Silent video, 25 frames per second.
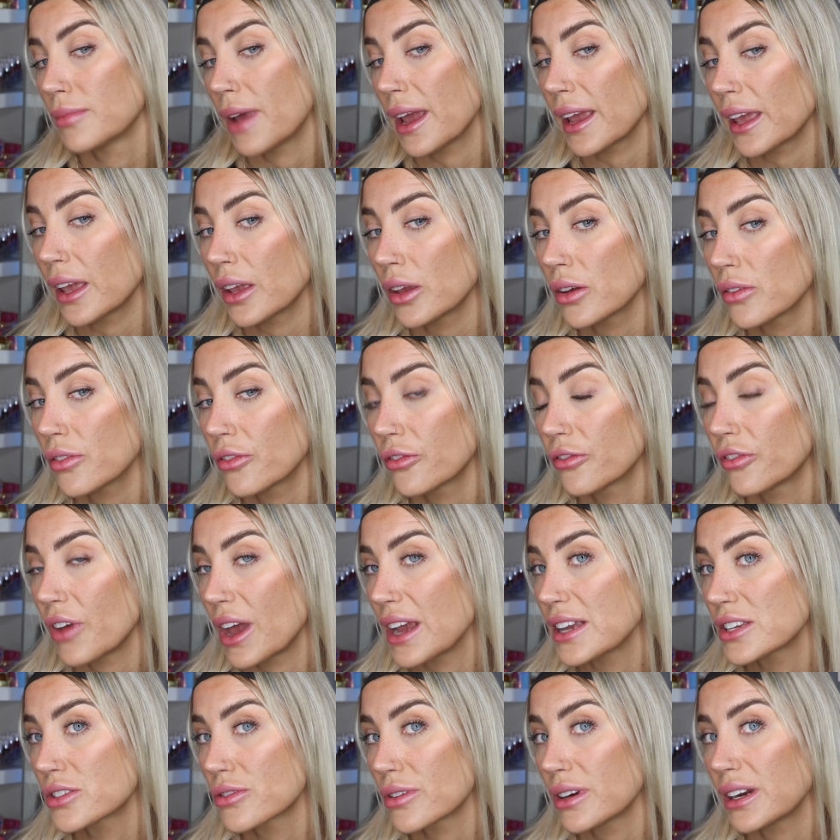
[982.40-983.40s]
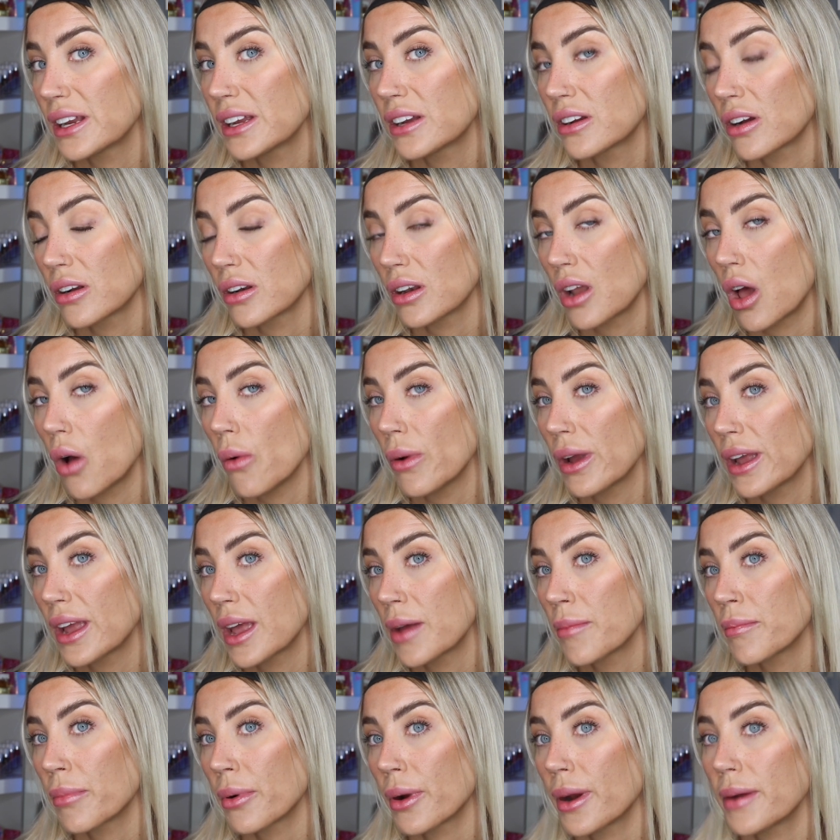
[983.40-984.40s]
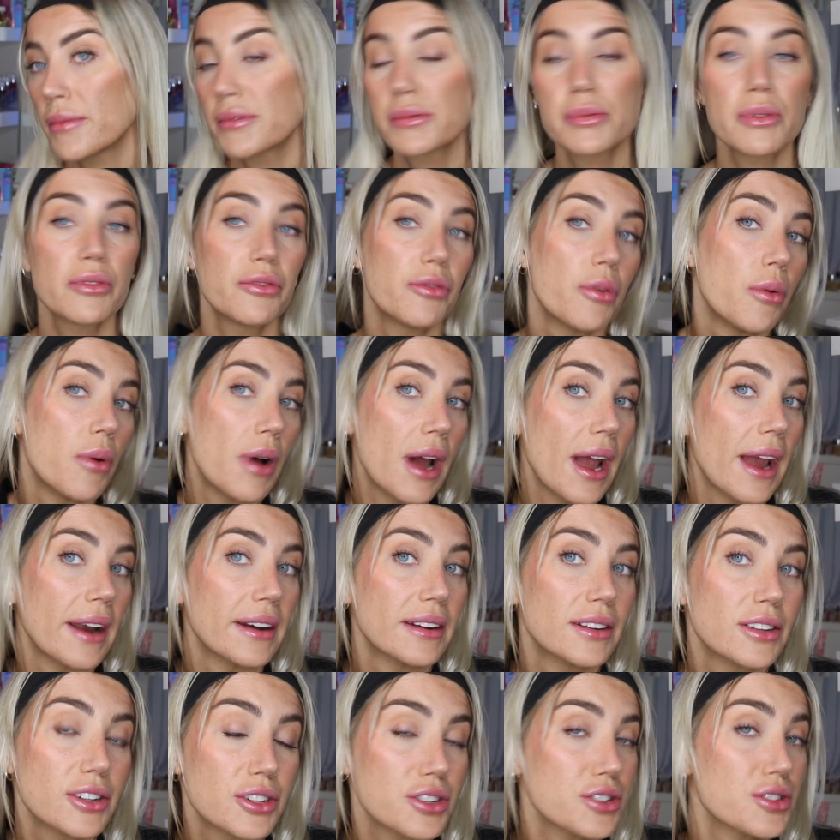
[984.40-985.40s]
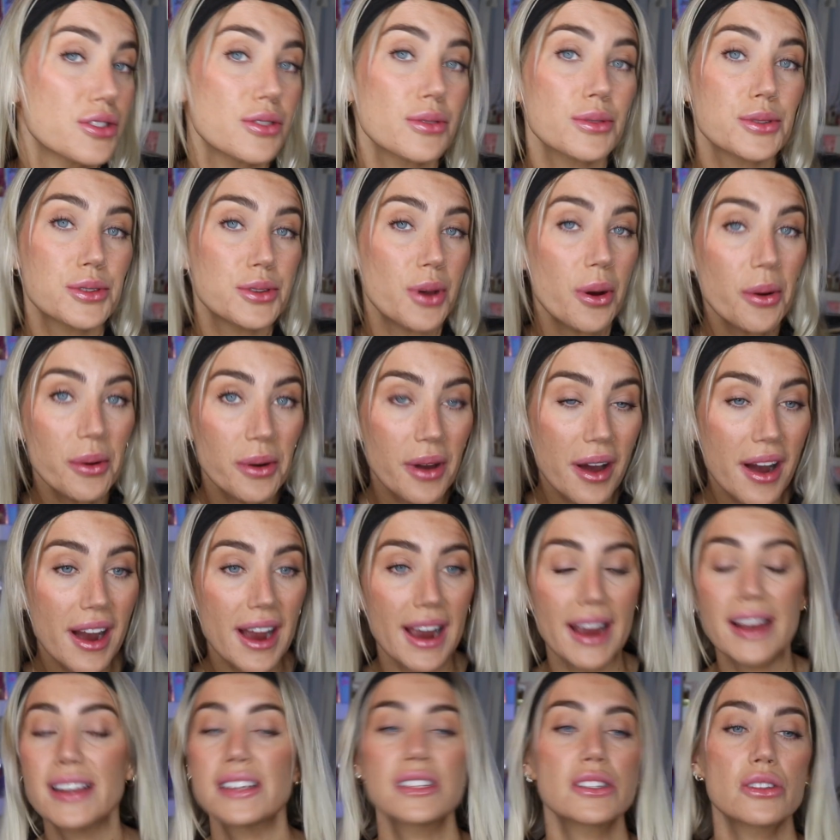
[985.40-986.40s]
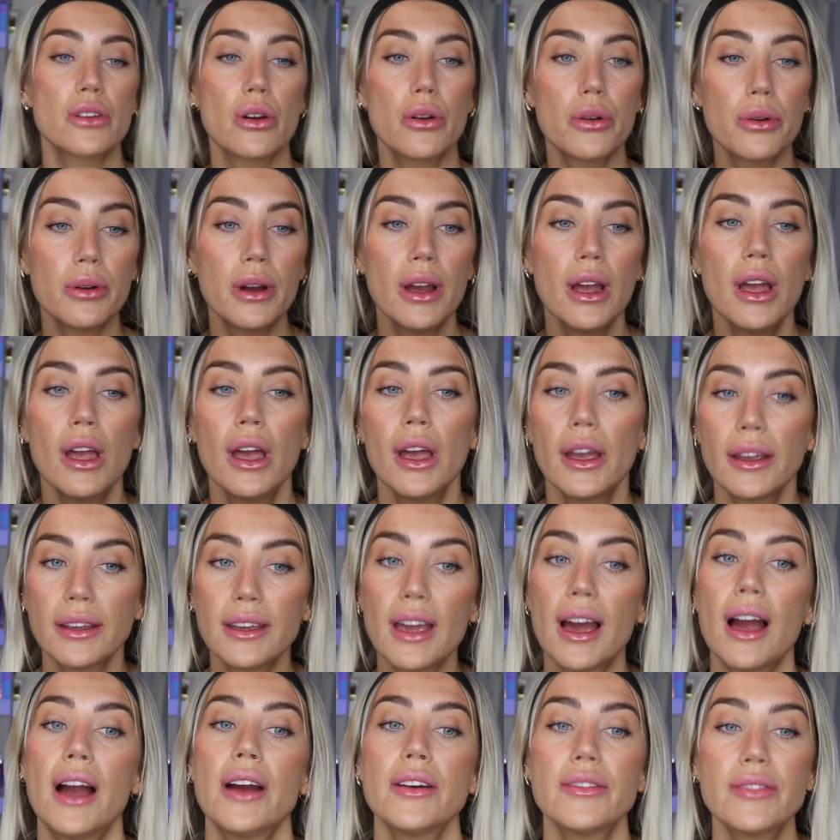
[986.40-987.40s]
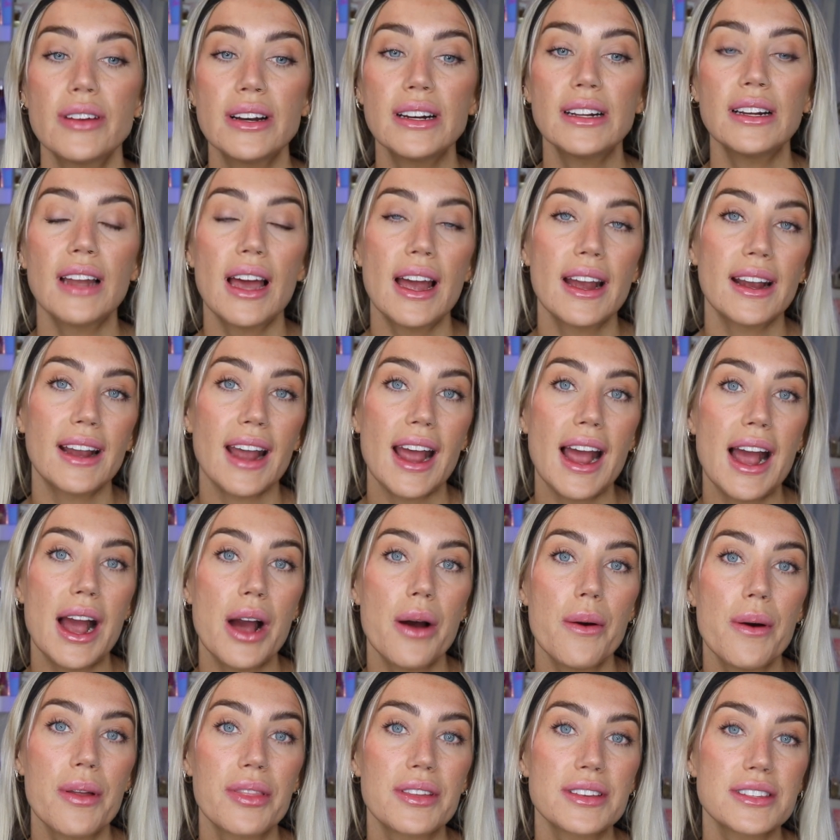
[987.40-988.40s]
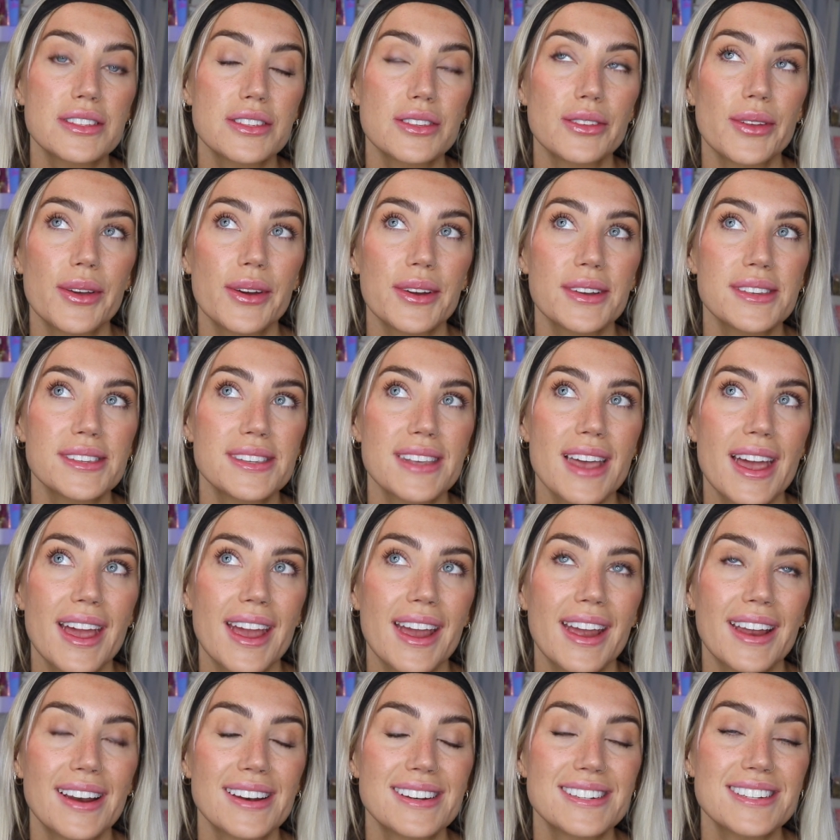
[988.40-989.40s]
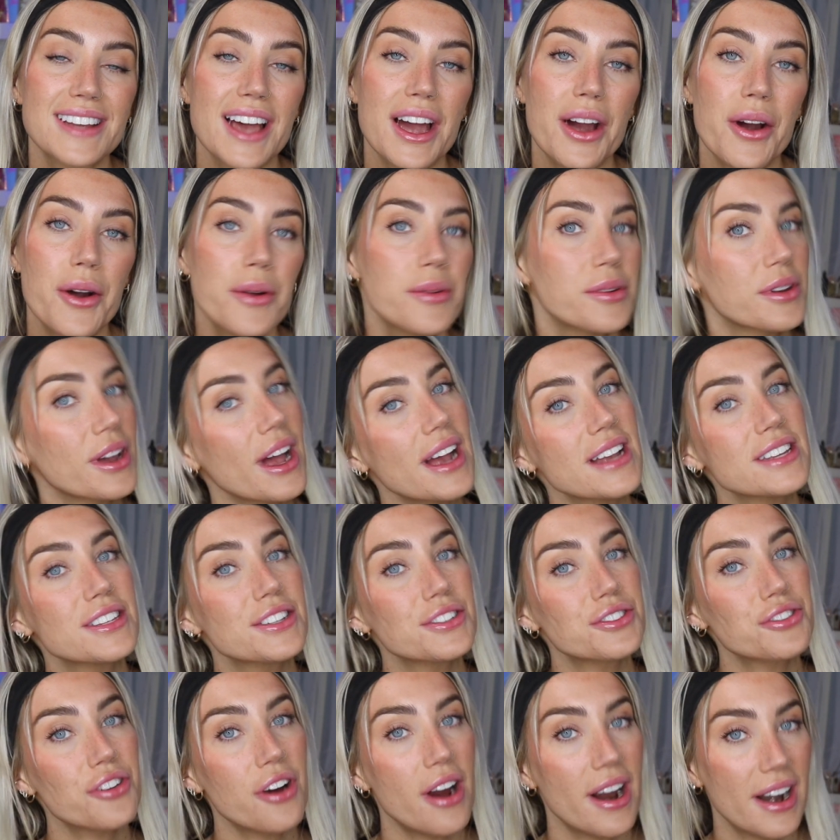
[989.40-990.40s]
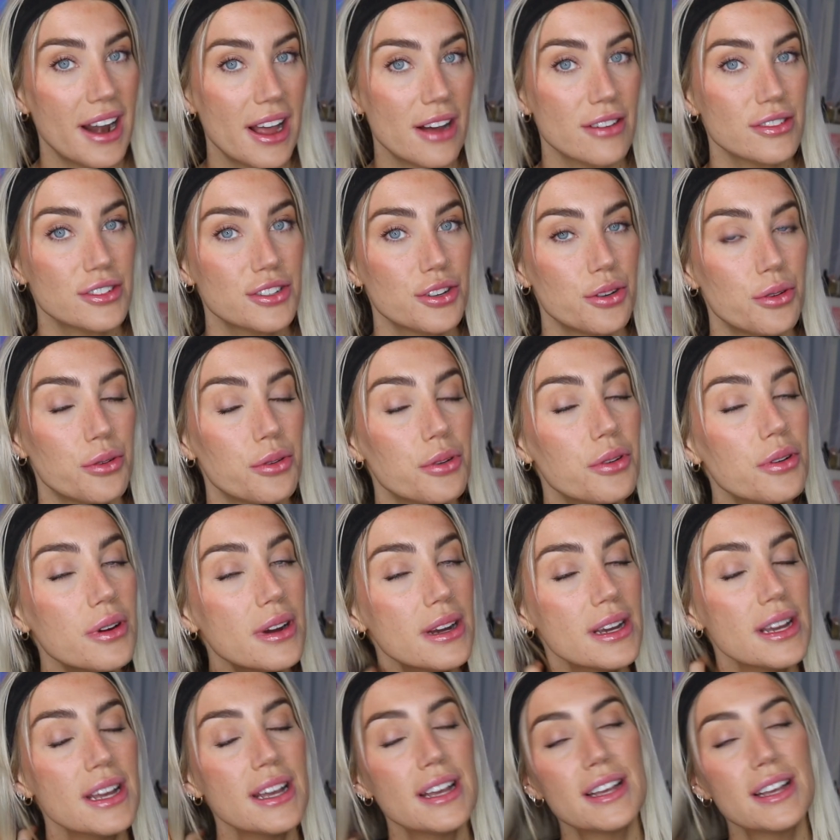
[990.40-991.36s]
making your face really glowy and prepped beforehand, and it just looks so nice. So yeah, I really like how this looks, and I hope you guys try it out too.